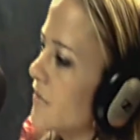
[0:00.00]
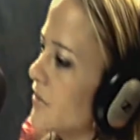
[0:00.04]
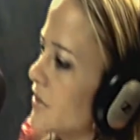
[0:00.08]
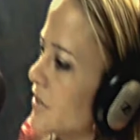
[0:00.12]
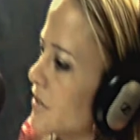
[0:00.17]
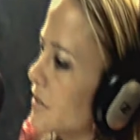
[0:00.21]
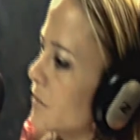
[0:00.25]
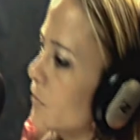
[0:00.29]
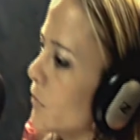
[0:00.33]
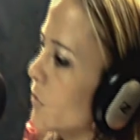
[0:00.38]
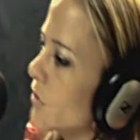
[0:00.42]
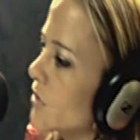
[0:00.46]

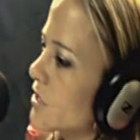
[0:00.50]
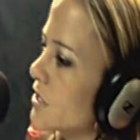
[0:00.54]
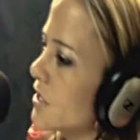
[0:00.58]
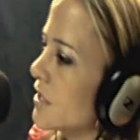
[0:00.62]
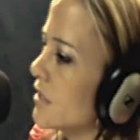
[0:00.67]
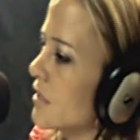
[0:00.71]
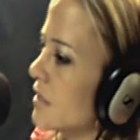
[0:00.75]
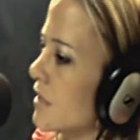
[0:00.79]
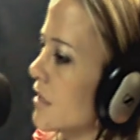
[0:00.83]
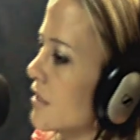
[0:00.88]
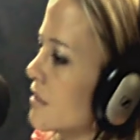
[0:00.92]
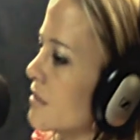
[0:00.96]
having an
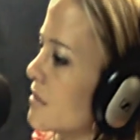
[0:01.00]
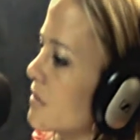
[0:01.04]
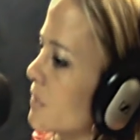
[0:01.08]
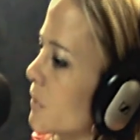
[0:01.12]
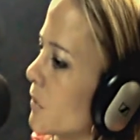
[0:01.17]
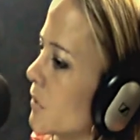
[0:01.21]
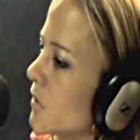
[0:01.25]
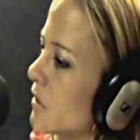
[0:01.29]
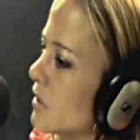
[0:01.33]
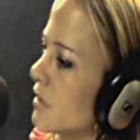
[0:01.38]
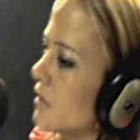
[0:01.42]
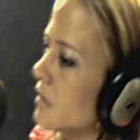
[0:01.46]
abortion at this
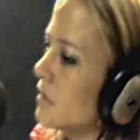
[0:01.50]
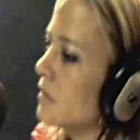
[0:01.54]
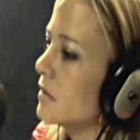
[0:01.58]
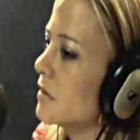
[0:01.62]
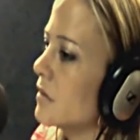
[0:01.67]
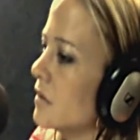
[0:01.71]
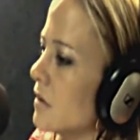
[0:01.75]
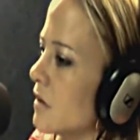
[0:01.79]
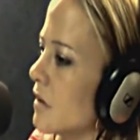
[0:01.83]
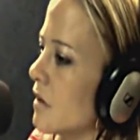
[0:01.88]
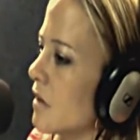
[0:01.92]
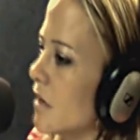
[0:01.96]
point,
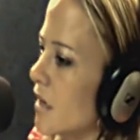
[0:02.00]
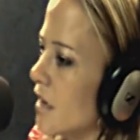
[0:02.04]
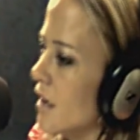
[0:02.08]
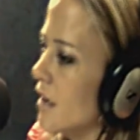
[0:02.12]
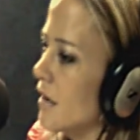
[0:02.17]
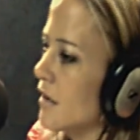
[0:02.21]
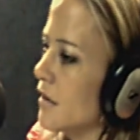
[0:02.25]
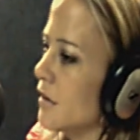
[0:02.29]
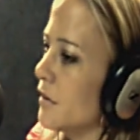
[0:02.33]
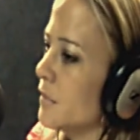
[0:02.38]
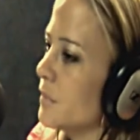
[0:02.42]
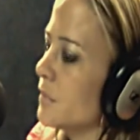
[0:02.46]

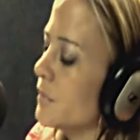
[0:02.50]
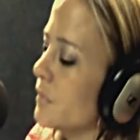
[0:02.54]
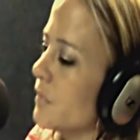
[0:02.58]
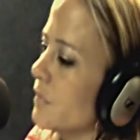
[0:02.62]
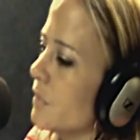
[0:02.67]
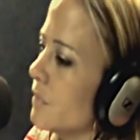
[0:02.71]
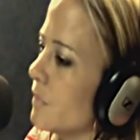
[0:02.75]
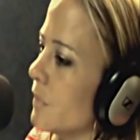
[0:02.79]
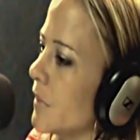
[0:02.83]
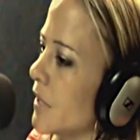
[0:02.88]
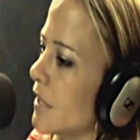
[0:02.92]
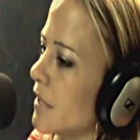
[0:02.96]

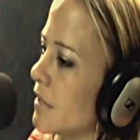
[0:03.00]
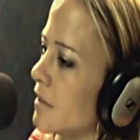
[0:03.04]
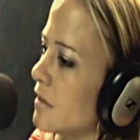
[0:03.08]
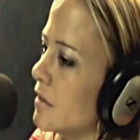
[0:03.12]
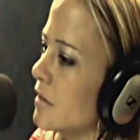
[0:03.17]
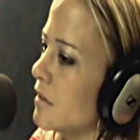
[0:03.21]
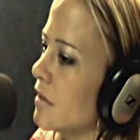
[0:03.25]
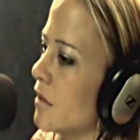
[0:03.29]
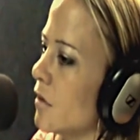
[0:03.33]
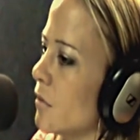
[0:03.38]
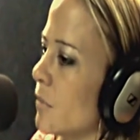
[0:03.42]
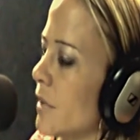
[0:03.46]

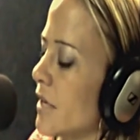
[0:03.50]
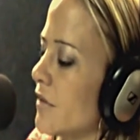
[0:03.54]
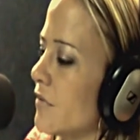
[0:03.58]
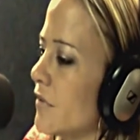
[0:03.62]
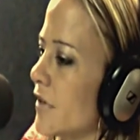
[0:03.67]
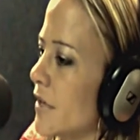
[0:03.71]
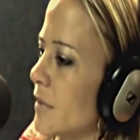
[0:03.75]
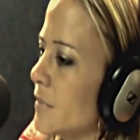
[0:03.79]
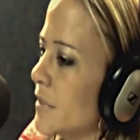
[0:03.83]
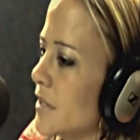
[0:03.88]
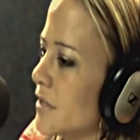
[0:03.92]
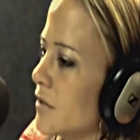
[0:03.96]
but my
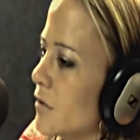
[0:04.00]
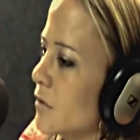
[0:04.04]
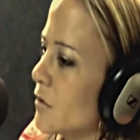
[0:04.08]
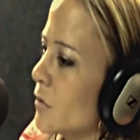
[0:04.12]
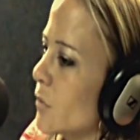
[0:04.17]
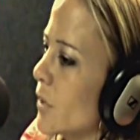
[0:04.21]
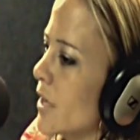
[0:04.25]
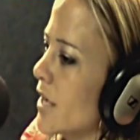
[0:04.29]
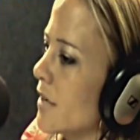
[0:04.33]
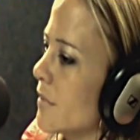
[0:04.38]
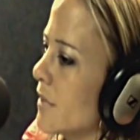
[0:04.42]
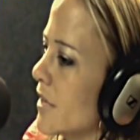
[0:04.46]
family,
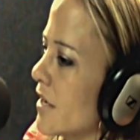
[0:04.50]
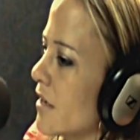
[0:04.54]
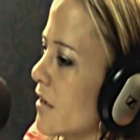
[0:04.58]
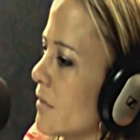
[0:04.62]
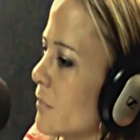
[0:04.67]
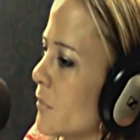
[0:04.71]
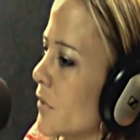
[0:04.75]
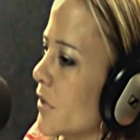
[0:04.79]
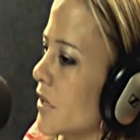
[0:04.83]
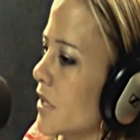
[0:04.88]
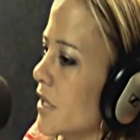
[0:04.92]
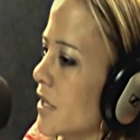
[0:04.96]
the way my
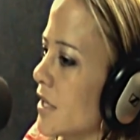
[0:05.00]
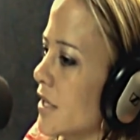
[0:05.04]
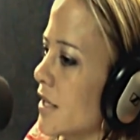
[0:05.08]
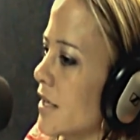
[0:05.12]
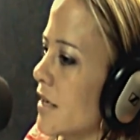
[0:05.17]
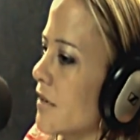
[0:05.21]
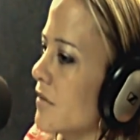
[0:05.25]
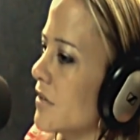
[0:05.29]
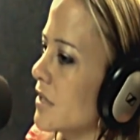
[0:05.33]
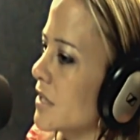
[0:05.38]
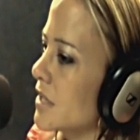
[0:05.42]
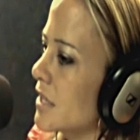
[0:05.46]
upbringing
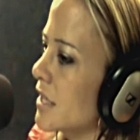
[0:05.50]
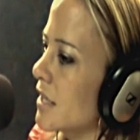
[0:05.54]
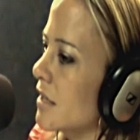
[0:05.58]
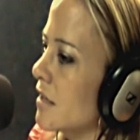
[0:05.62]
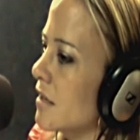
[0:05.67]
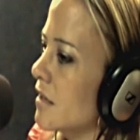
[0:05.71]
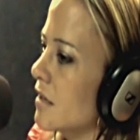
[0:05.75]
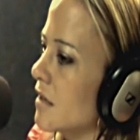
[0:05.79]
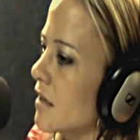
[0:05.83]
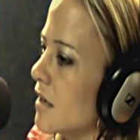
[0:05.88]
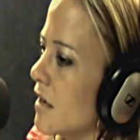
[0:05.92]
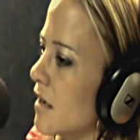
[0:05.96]
and
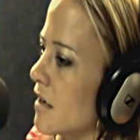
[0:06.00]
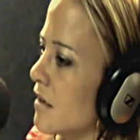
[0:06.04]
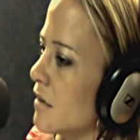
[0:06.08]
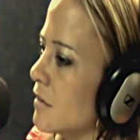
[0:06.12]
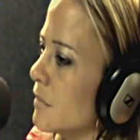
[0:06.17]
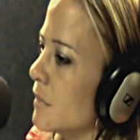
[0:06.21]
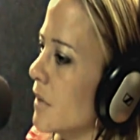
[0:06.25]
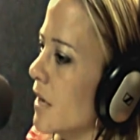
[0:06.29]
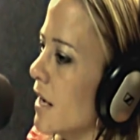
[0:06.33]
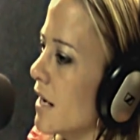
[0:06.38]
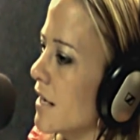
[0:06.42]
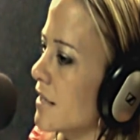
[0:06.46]
everything,
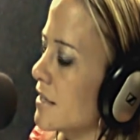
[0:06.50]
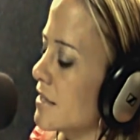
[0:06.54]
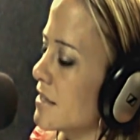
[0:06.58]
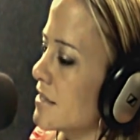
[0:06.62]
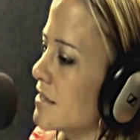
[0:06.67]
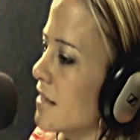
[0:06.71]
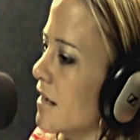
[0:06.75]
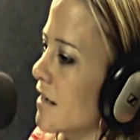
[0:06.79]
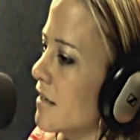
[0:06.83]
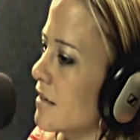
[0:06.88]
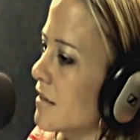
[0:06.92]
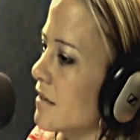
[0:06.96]
I
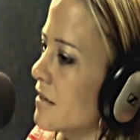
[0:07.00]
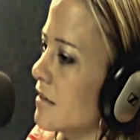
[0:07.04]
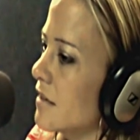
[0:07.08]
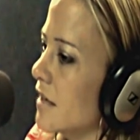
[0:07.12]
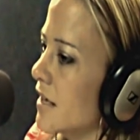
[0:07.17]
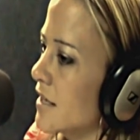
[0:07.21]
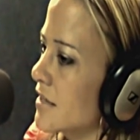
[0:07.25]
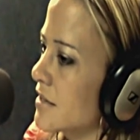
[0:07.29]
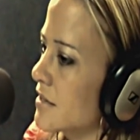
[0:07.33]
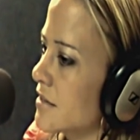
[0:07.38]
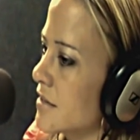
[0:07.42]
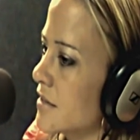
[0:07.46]

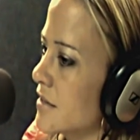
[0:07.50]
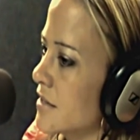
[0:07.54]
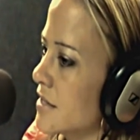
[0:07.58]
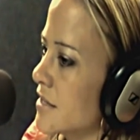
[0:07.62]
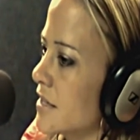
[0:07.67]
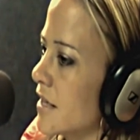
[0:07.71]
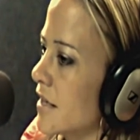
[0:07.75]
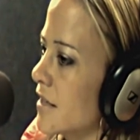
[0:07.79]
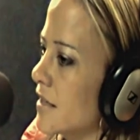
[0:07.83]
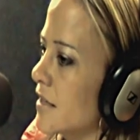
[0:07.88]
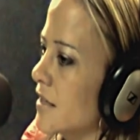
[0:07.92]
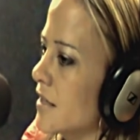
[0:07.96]
decided
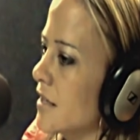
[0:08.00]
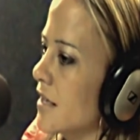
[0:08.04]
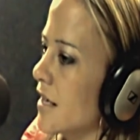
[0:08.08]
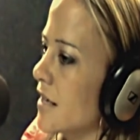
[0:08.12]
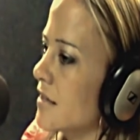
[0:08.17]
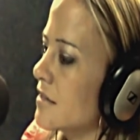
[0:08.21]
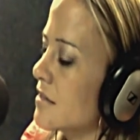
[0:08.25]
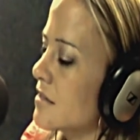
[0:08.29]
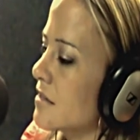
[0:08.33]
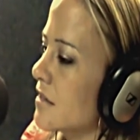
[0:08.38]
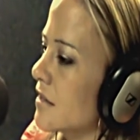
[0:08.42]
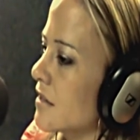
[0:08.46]

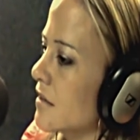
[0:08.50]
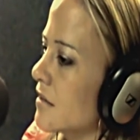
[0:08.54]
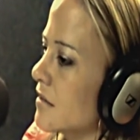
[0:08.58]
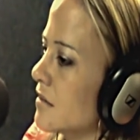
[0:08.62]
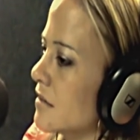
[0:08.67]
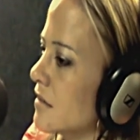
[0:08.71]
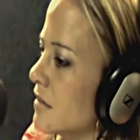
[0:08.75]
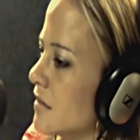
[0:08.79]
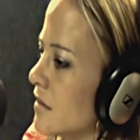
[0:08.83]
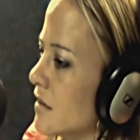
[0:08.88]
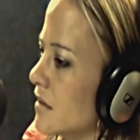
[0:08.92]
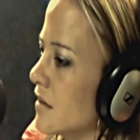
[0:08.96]
against
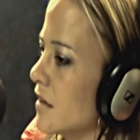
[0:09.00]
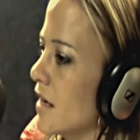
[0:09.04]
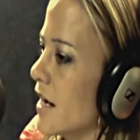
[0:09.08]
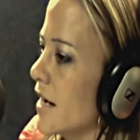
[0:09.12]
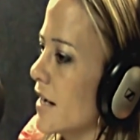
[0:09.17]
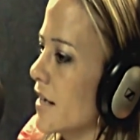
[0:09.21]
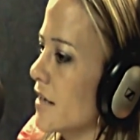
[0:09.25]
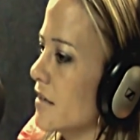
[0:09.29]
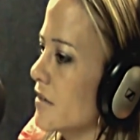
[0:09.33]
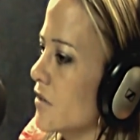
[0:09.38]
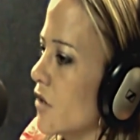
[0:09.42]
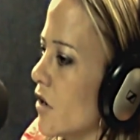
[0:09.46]
it.
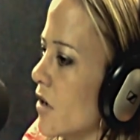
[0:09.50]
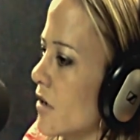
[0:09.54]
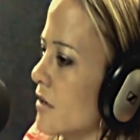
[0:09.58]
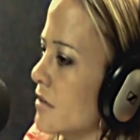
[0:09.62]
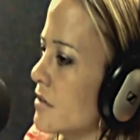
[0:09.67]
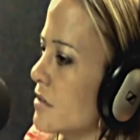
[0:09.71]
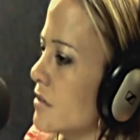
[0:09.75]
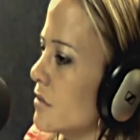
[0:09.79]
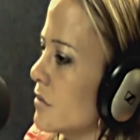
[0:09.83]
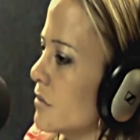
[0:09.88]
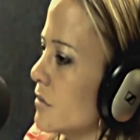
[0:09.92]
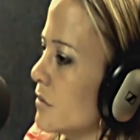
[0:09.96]
I had
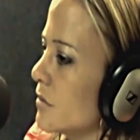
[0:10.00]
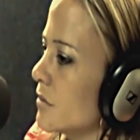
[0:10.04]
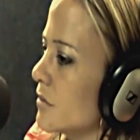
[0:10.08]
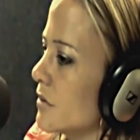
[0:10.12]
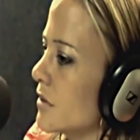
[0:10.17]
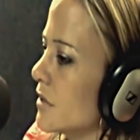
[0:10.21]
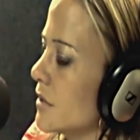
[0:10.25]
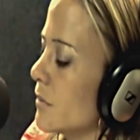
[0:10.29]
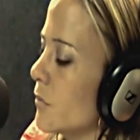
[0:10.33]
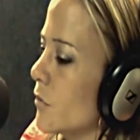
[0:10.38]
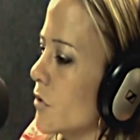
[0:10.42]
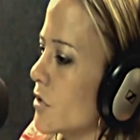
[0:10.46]
gone
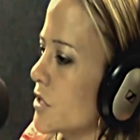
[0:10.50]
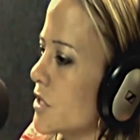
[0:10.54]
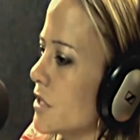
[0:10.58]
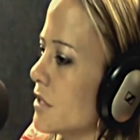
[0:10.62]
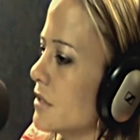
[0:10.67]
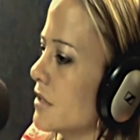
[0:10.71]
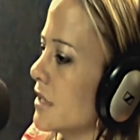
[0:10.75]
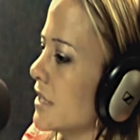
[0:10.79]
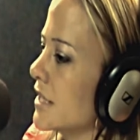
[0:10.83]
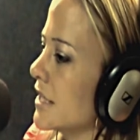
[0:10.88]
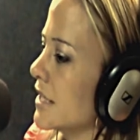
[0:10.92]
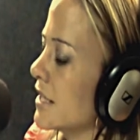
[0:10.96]
to the
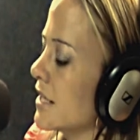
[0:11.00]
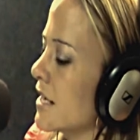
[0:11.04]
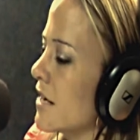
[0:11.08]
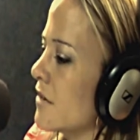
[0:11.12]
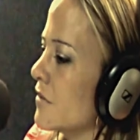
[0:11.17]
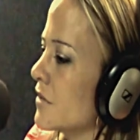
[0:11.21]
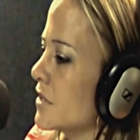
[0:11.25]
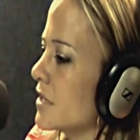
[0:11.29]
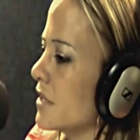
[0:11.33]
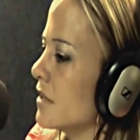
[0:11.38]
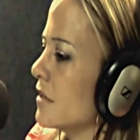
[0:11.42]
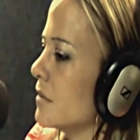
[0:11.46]
abortion clinic and
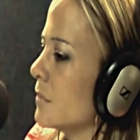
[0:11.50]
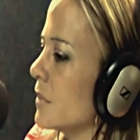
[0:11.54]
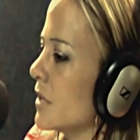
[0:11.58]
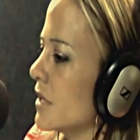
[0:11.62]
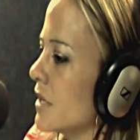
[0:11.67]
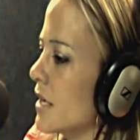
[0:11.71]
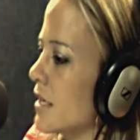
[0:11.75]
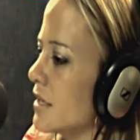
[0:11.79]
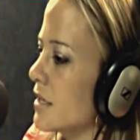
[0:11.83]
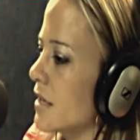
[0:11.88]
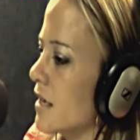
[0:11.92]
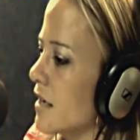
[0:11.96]
everything,
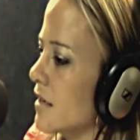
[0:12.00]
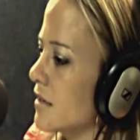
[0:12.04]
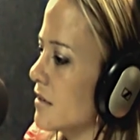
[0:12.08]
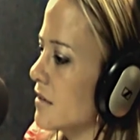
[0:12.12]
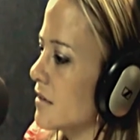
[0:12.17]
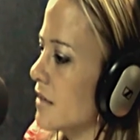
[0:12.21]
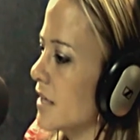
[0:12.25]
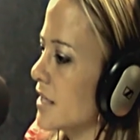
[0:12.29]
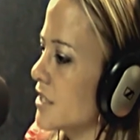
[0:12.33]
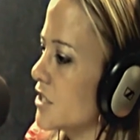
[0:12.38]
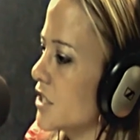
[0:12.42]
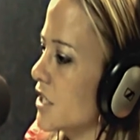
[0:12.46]
but
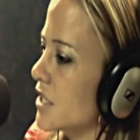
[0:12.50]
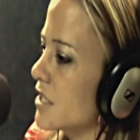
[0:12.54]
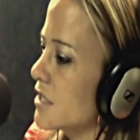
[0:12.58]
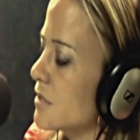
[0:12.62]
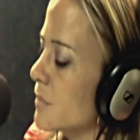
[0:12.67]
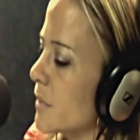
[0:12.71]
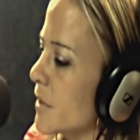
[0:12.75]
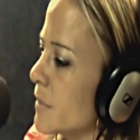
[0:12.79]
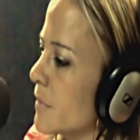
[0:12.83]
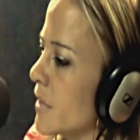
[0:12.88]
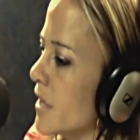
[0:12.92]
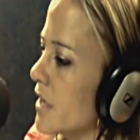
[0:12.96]
I
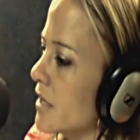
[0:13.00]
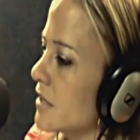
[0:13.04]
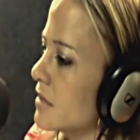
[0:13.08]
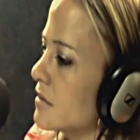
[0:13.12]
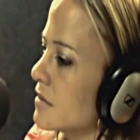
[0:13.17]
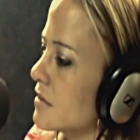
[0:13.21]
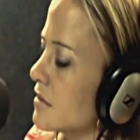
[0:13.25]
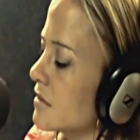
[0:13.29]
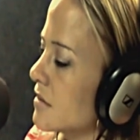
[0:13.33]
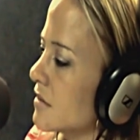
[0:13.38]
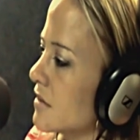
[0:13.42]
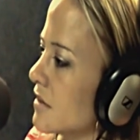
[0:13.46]
changed my
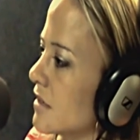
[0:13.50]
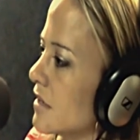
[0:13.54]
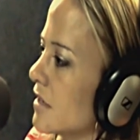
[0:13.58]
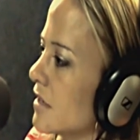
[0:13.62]
mind.